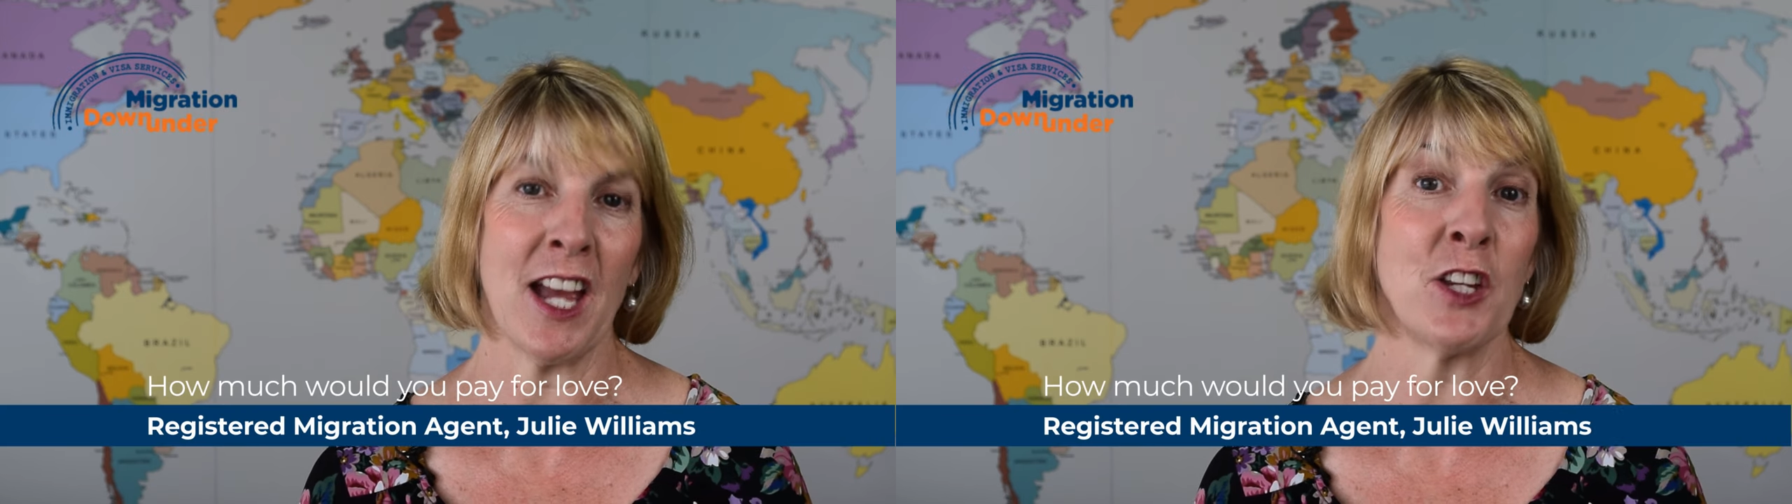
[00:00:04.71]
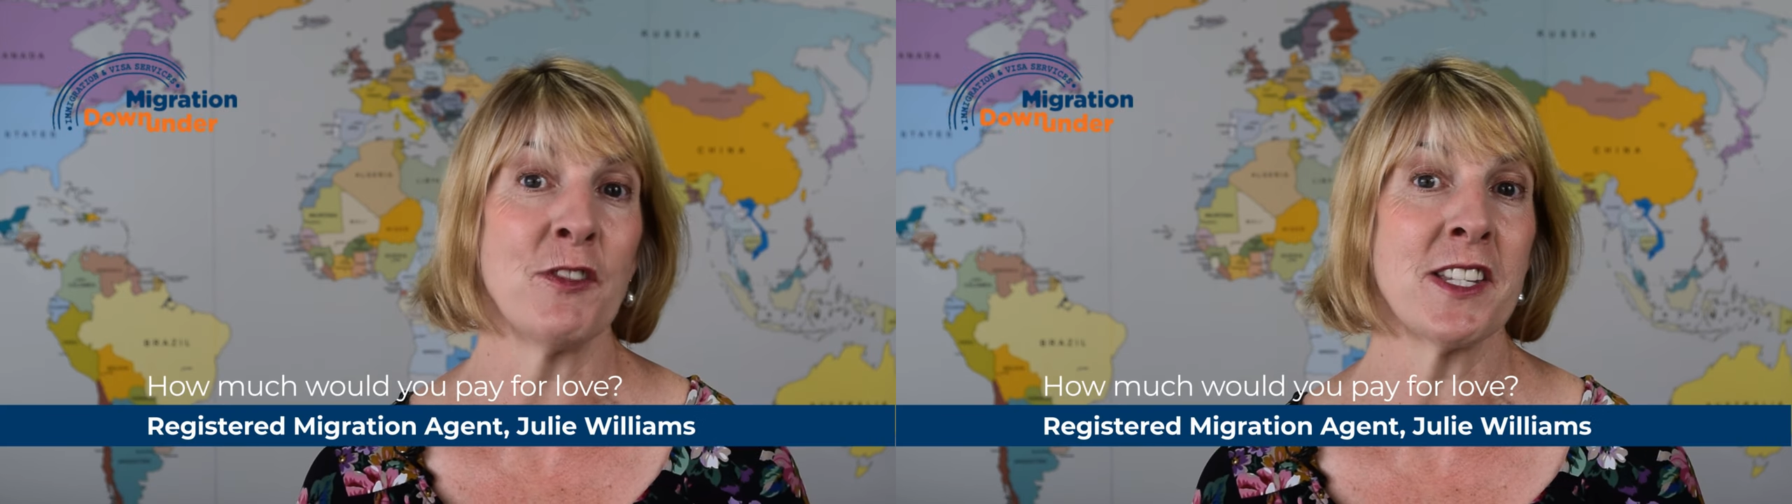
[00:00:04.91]

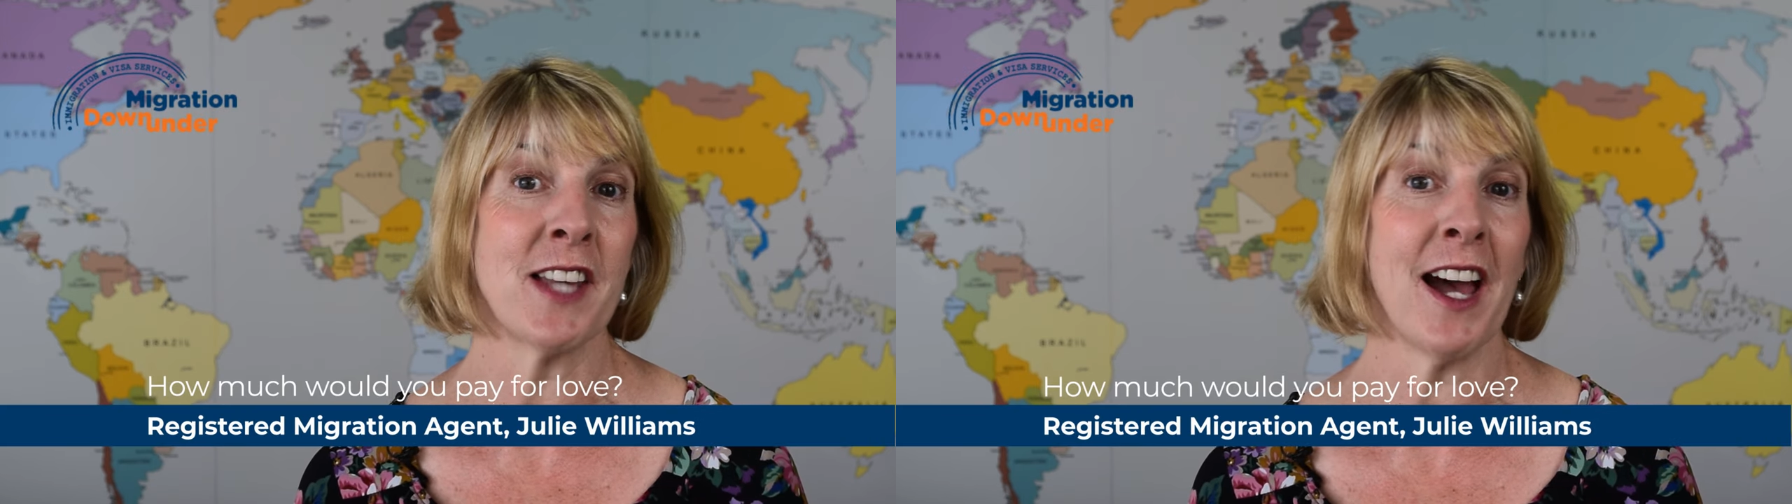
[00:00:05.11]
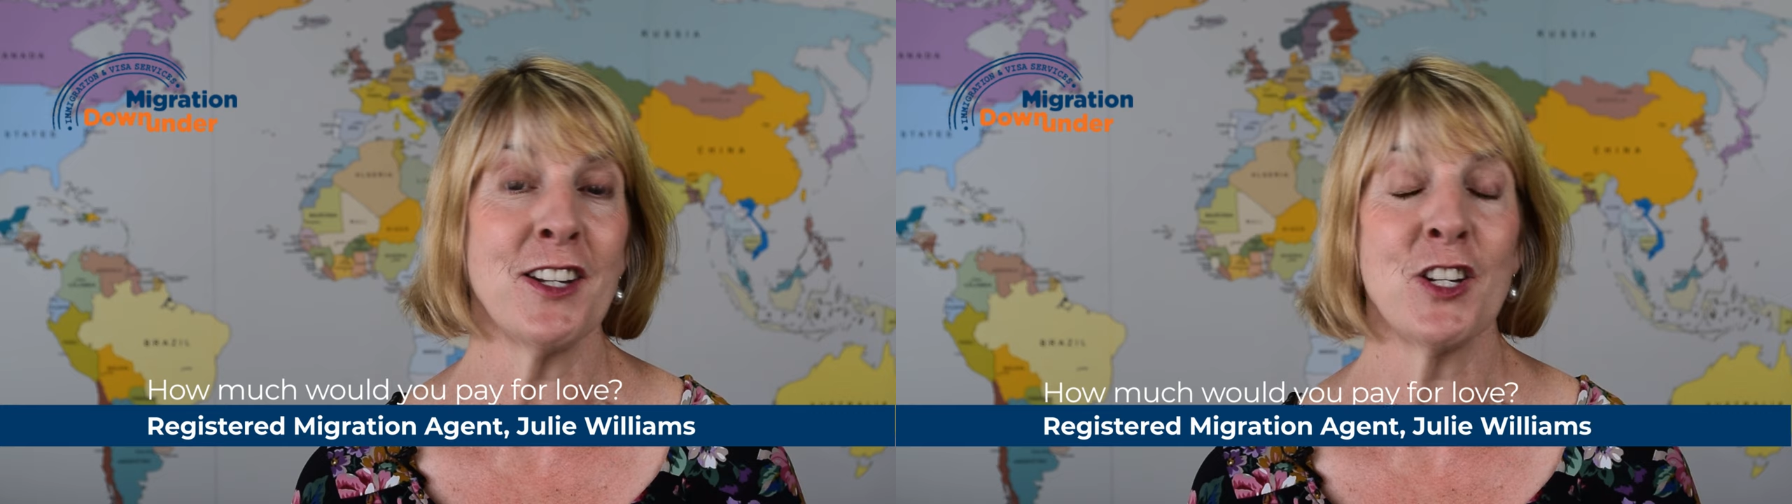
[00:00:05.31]
and you've
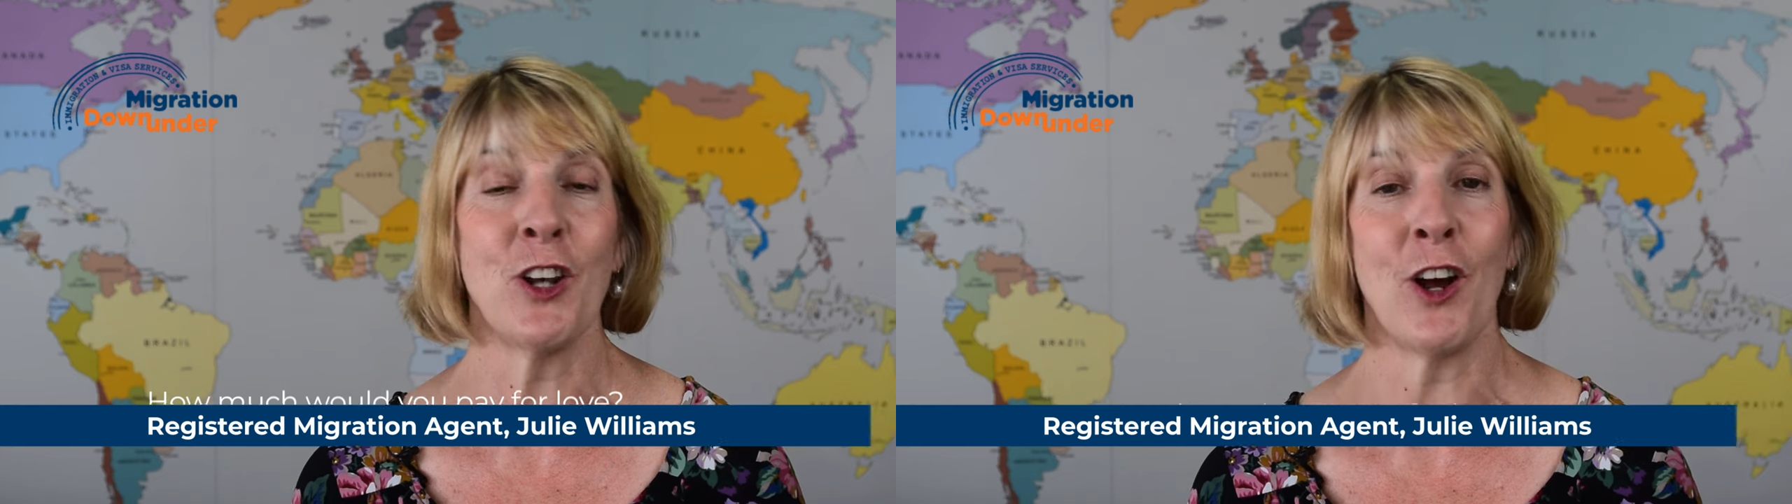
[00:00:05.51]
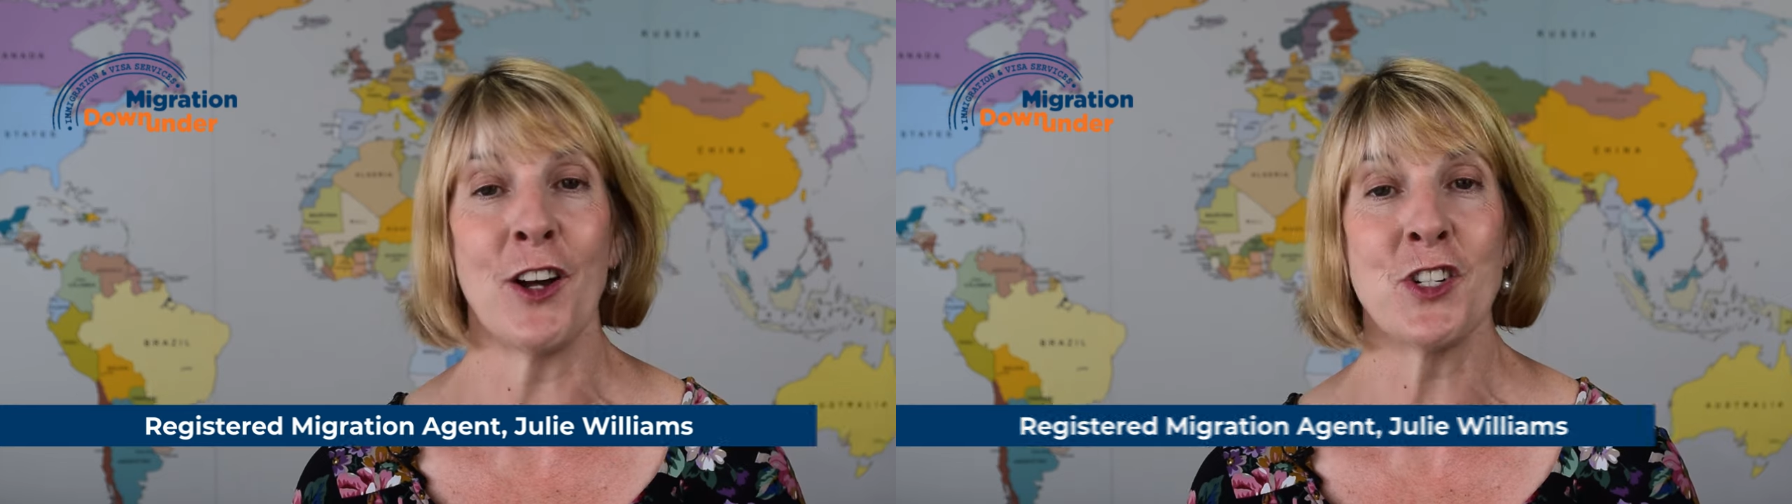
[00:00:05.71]
decided
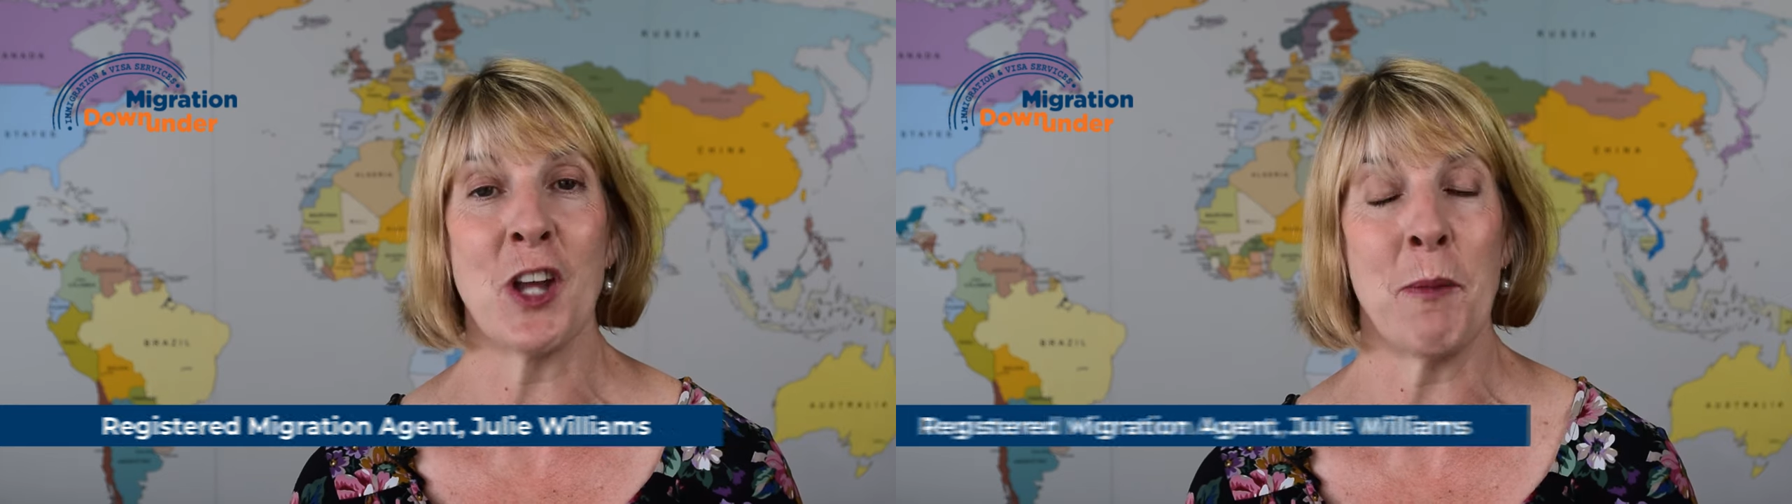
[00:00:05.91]
to lodge